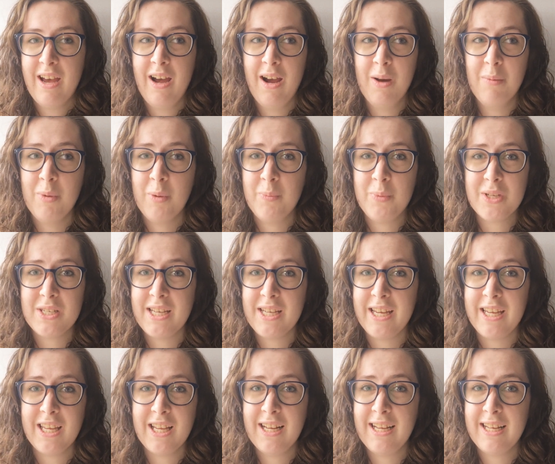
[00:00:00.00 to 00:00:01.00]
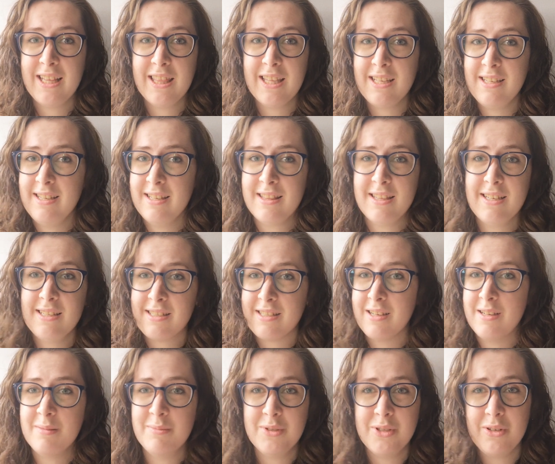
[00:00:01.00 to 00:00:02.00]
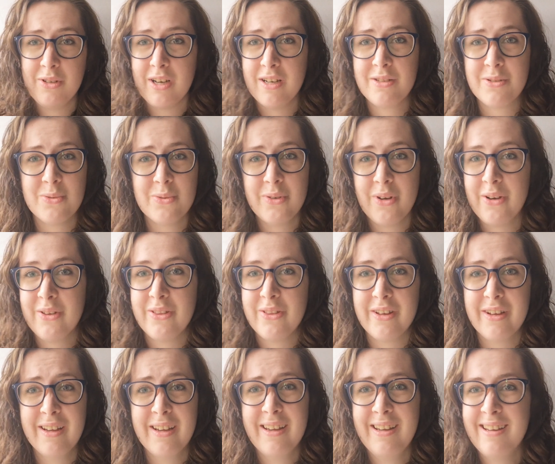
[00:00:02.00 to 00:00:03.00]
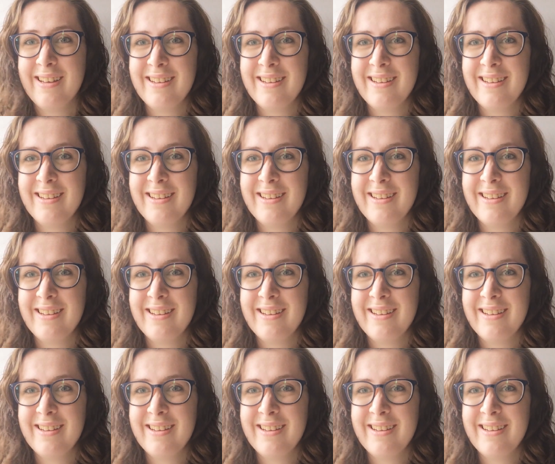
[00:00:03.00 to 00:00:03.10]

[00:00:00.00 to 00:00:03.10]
and particularly in these times, you guys all know that